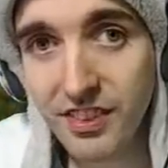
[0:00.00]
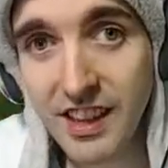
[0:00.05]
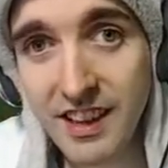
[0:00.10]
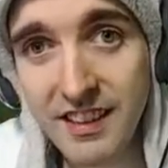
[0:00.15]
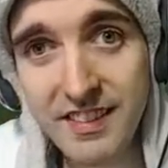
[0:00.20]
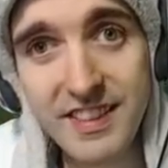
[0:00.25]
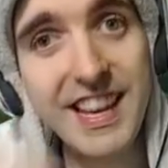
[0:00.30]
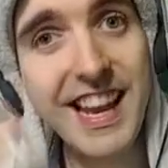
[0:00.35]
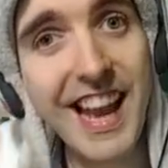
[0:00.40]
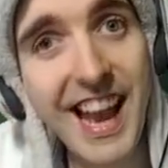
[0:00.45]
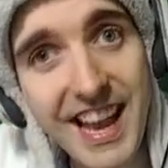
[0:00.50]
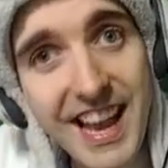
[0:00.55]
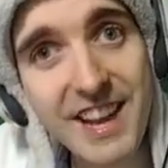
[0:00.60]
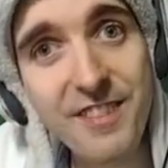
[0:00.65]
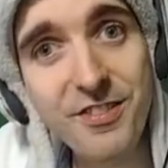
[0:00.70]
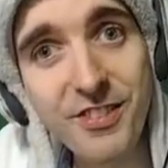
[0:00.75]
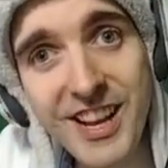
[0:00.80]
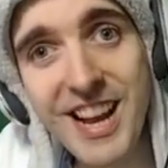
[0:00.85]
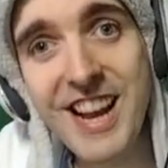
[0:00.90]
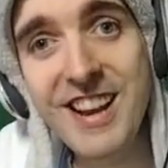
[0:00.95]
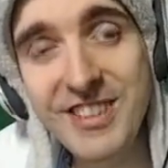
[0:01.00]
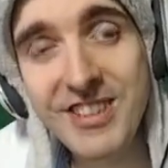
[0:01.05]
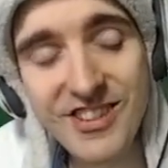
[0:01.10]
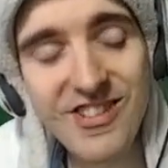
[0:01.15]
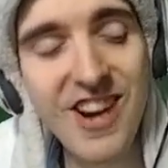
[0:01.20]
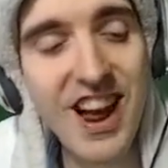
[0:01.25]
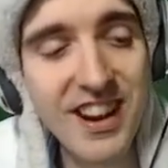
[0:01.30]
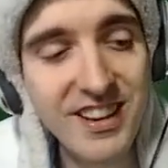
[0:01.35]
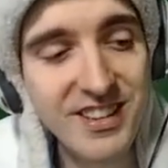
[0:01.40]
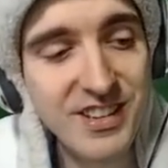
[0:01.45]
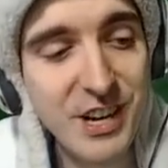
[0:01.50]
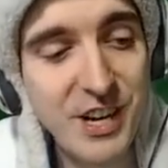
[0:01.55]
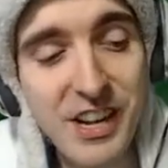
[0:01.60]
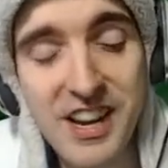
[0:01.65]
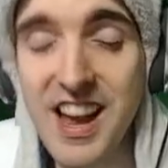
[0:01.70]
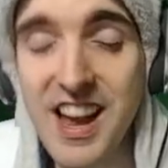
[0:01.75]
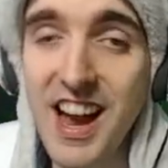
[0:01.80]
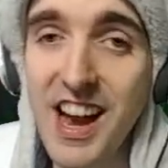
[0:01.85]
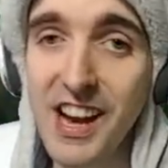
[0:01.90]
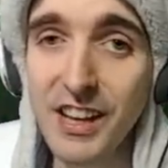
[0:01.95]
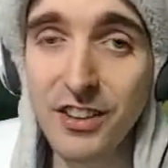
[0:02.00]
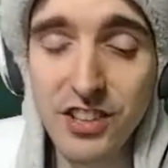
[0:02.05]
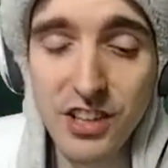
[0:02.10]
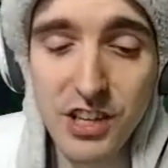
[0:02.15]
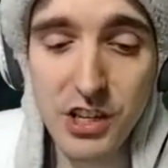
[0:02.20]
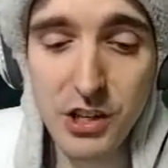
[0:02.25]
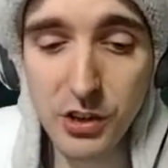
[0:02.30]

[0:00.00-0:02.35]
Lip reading: AFK strategy. Actually,